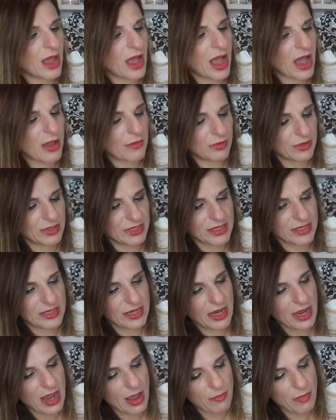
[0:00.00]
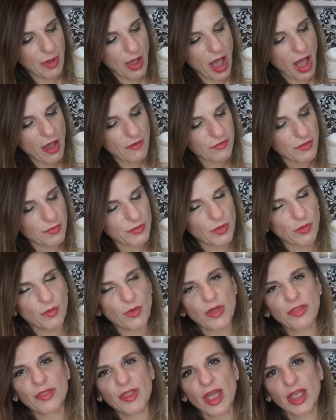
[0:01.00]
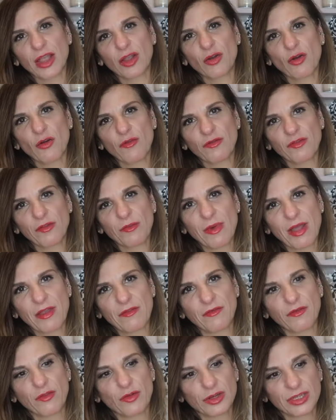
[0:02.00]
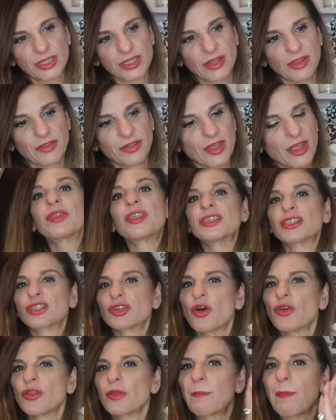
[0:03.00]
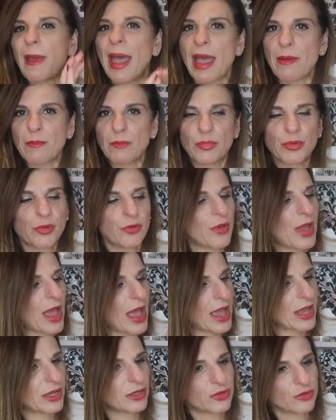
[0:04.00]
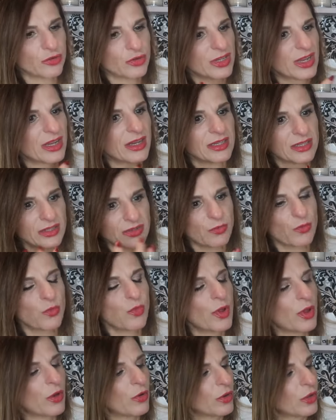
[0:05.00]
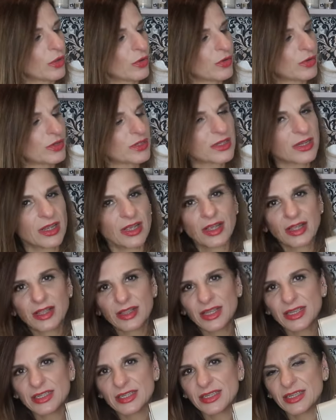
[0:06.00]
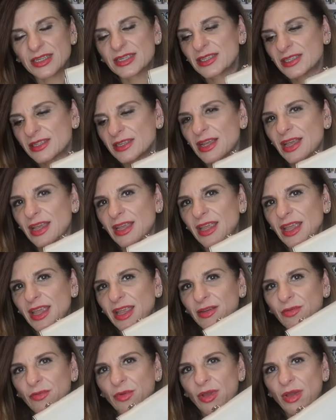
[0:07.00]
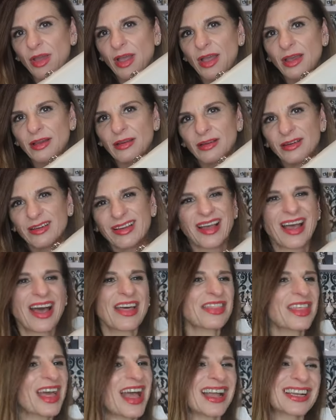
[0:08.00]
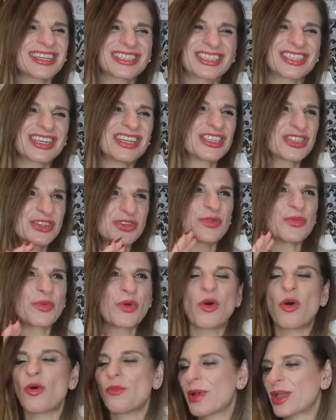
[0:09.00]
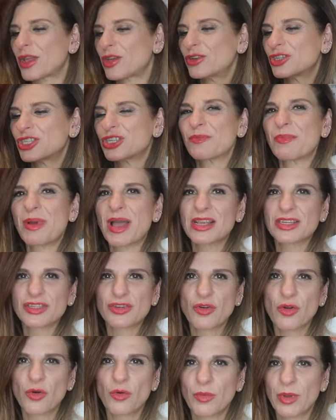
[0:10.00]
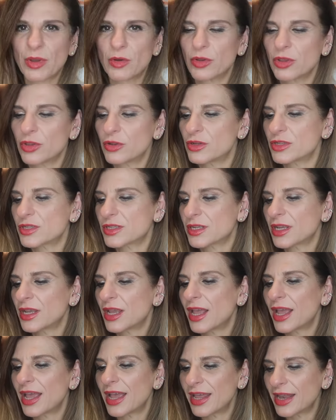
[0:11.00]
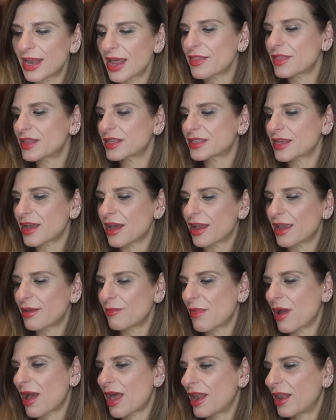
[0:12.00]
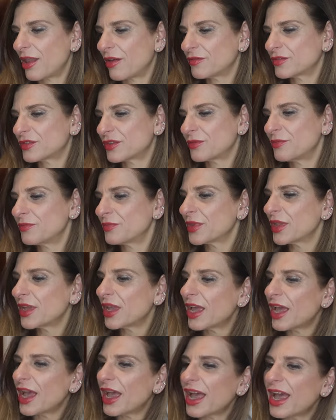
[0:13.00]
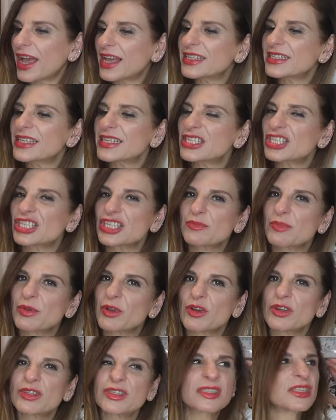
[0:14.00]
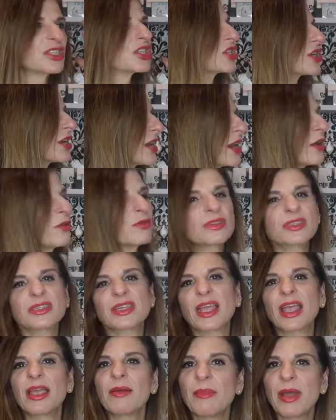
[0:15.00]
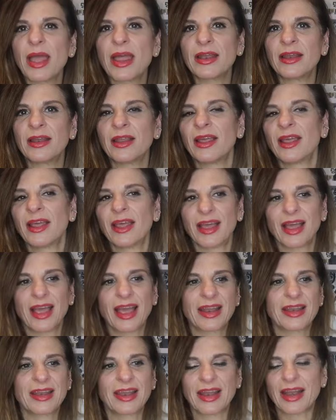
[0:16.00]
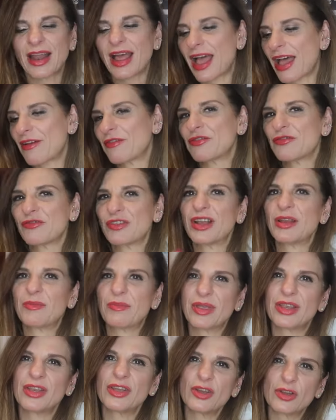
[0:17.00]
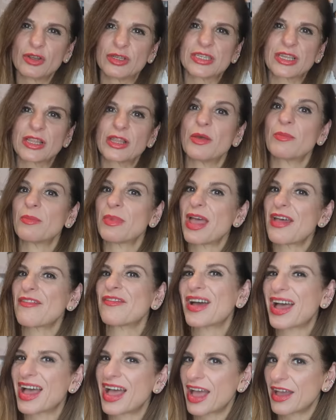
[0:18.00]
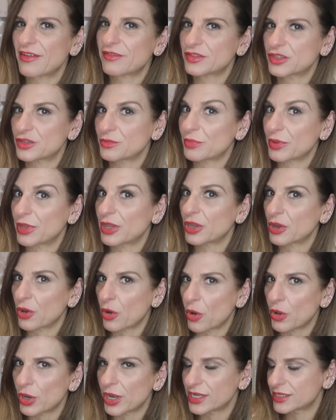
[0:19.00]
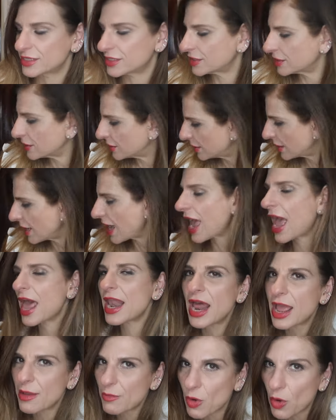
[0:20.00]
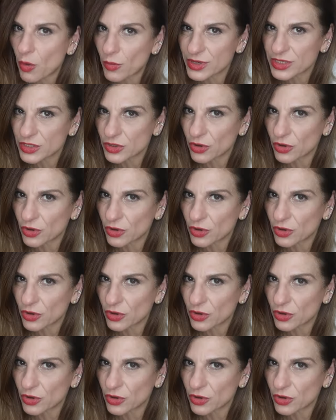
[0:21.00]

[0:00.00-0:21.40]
I would say, apart from the one that I got for my 40th, that's got the bamboo handles and is well used. This is, again, actually, do you know what? All my Gucci bags are all well used, and at the time, I loved them. And it's just because the Chanel's came in, and then I haven't really been using them, if I have to be honest. And I'm always